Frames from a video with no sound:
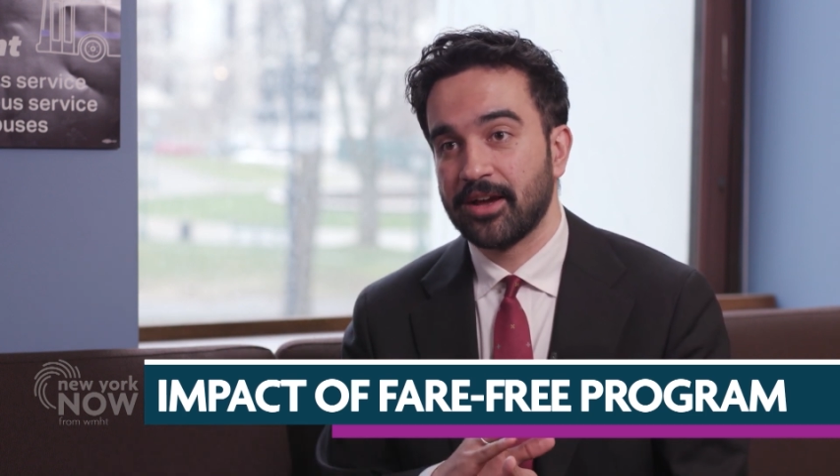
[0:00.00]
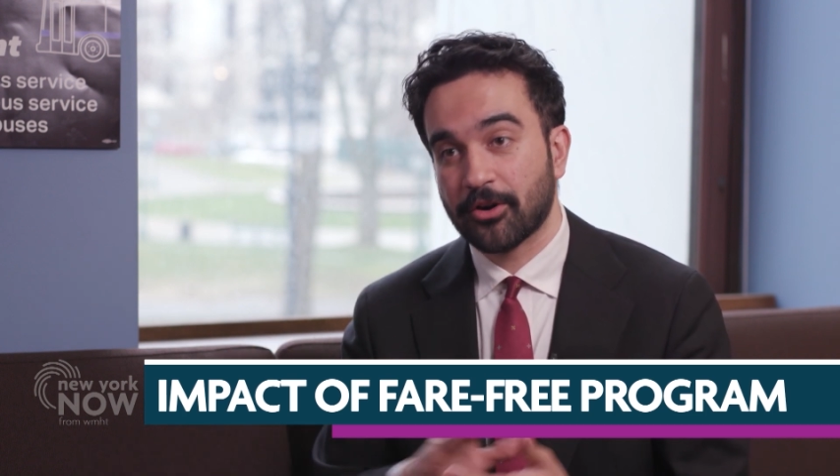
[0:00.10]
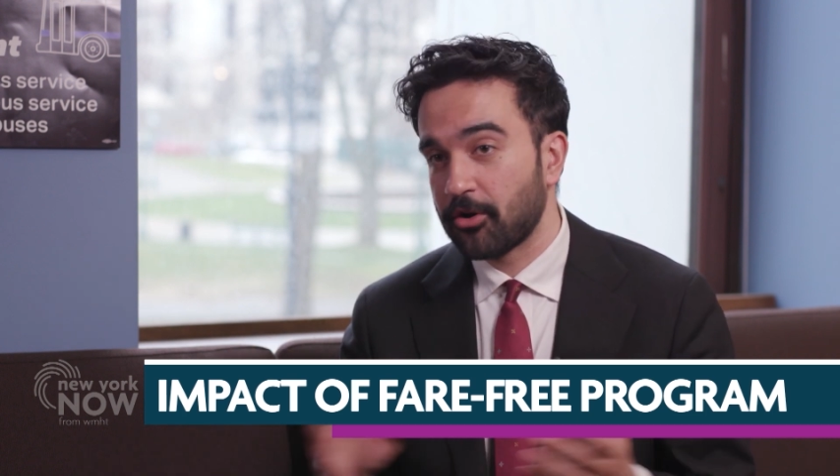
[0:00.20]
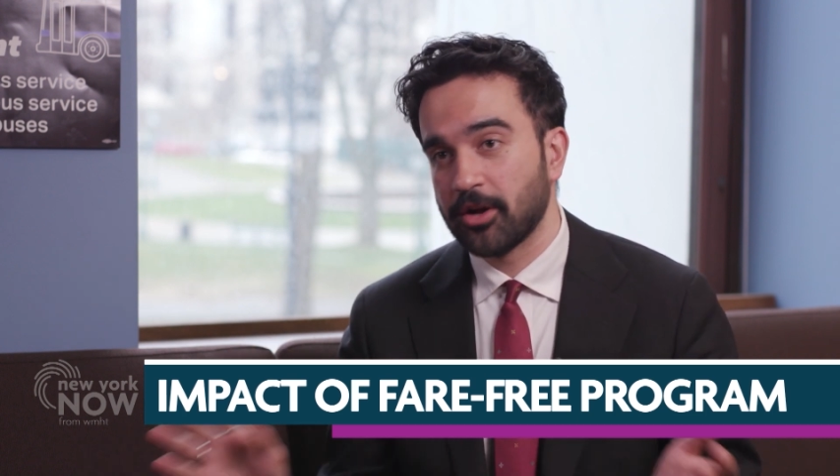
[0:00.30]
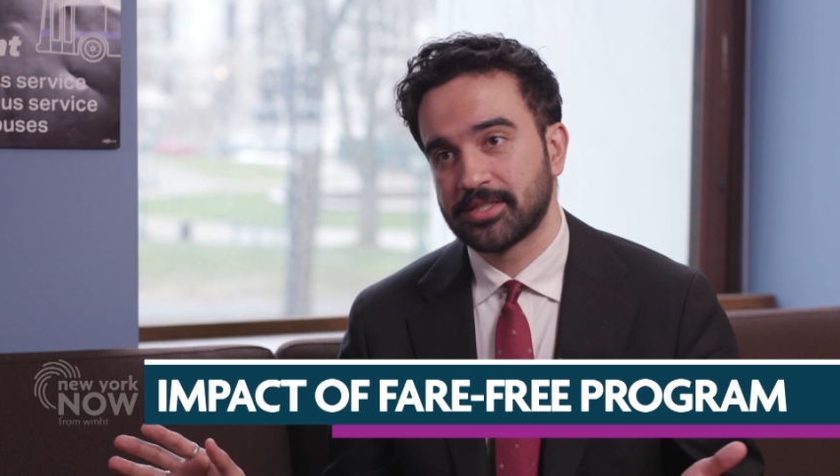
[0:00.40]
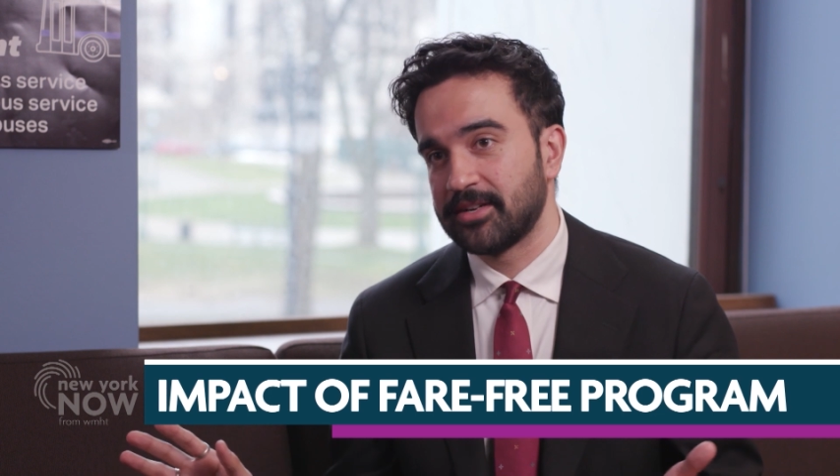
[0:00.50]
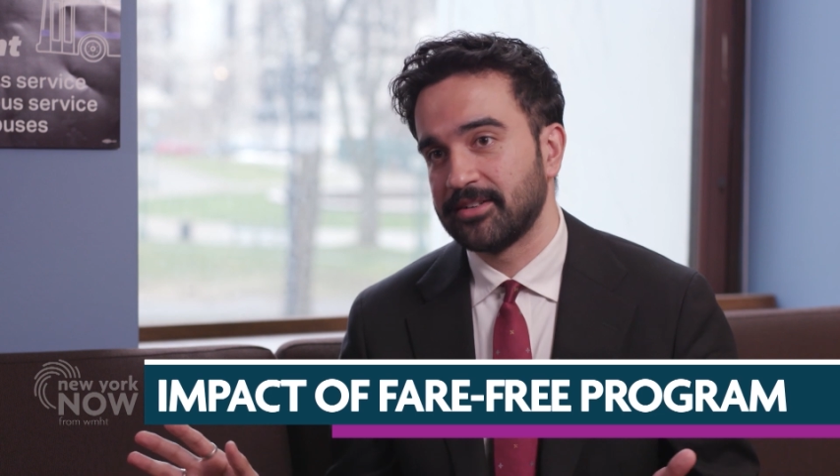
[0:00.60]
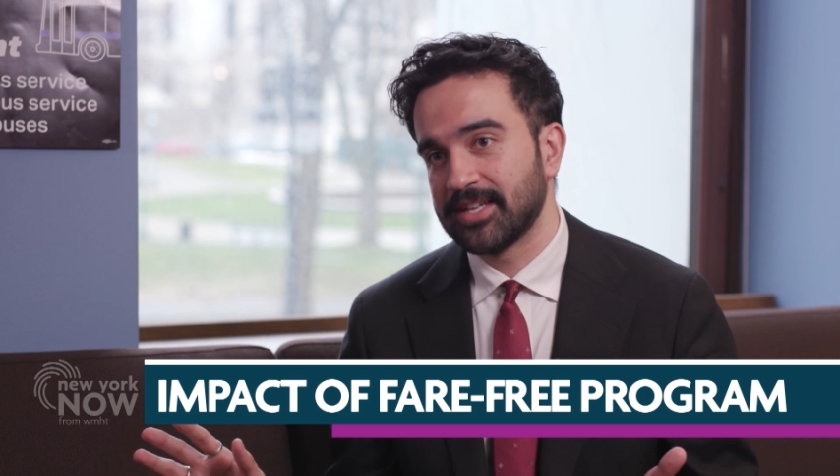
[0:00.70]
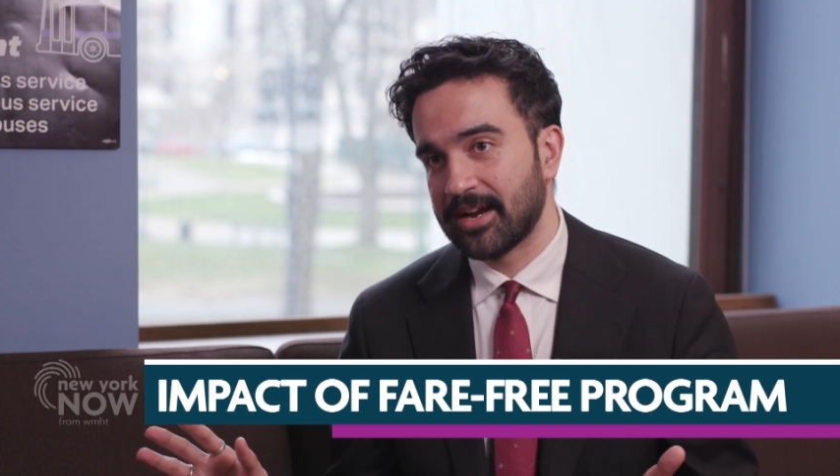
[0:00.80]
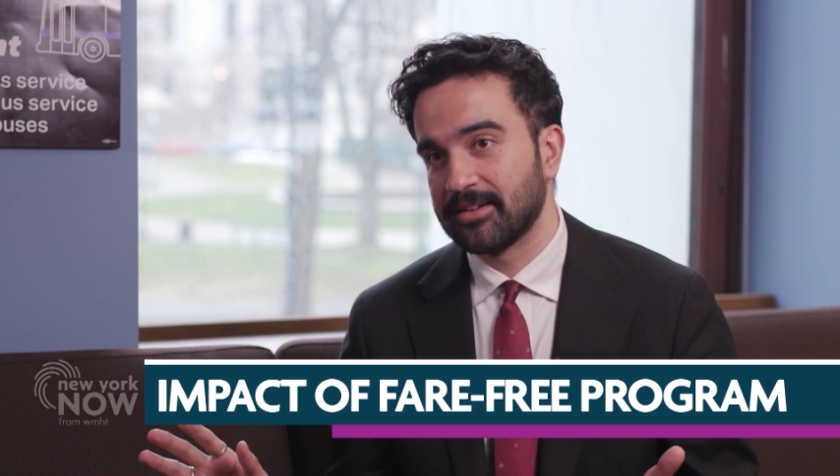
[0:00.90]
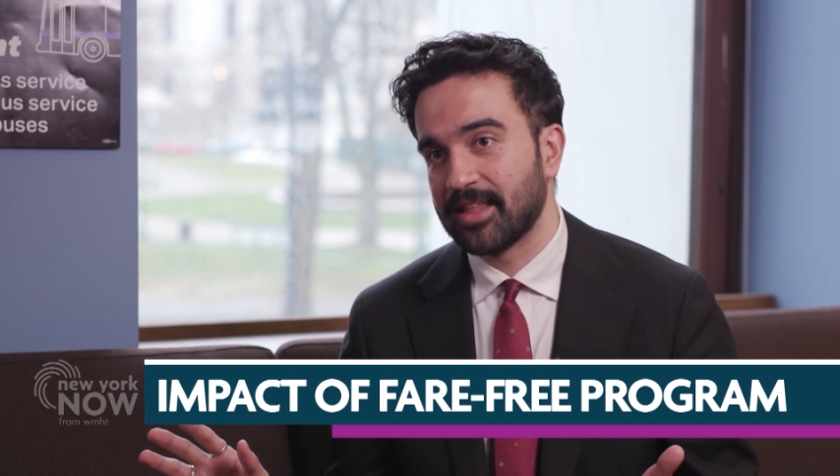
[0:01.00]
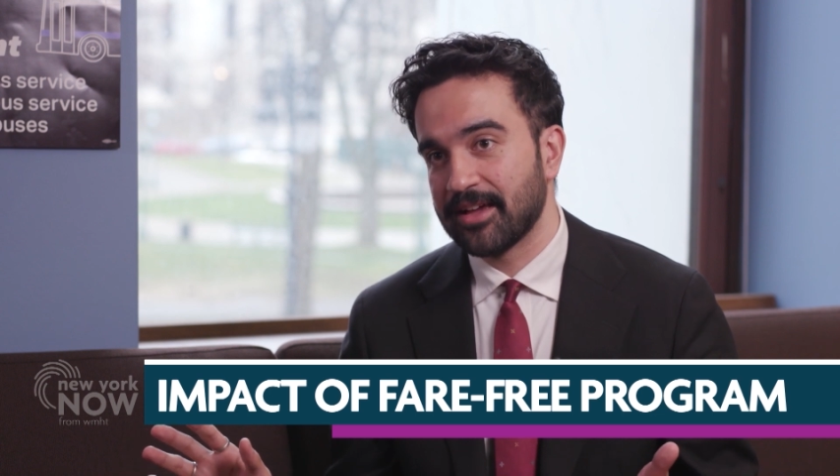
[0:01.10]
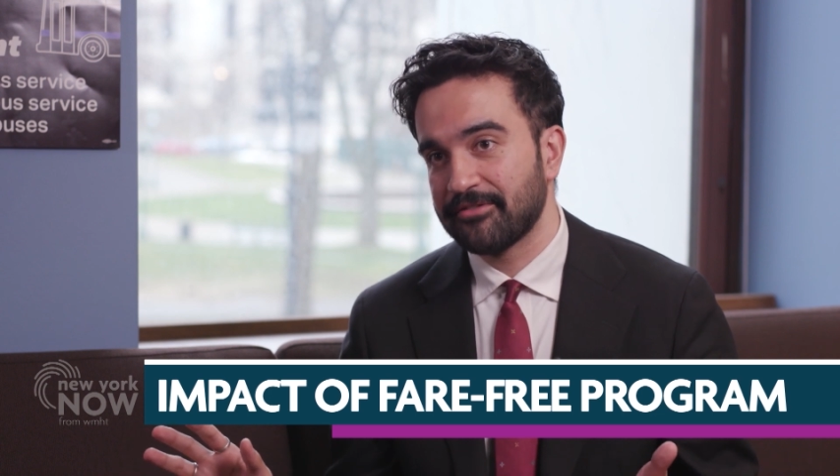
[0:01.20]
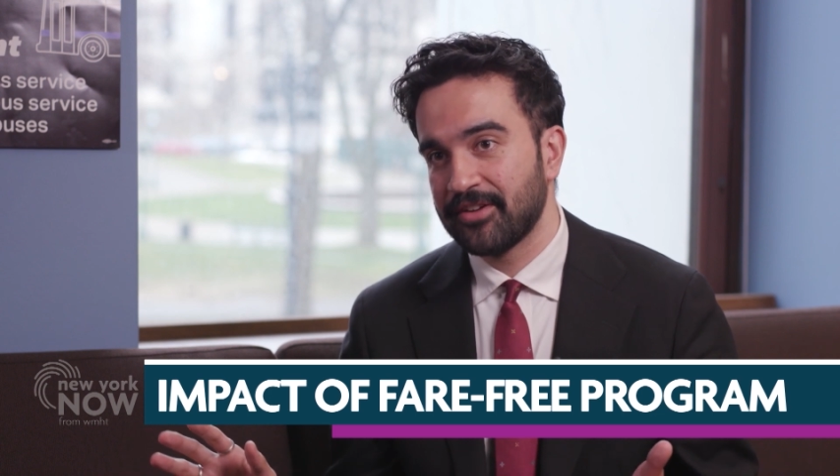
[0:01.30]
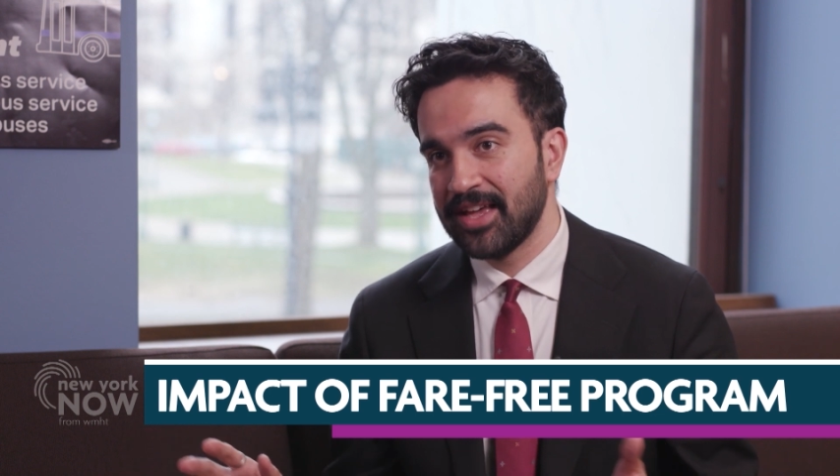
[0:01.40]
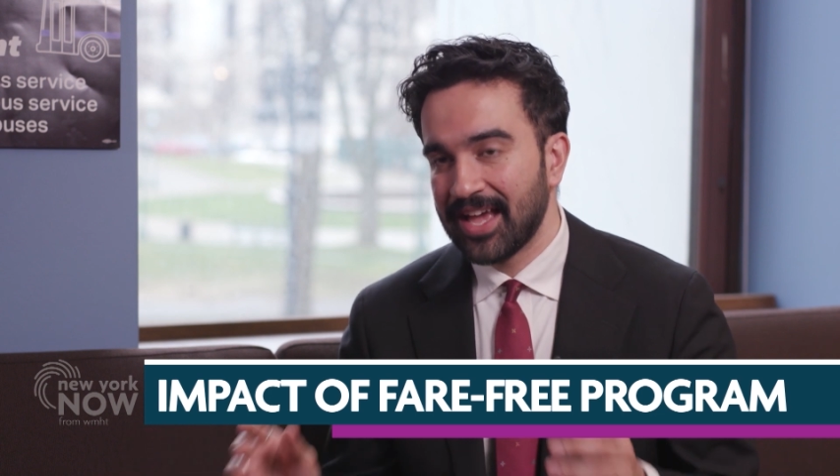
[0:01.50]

across their entire life.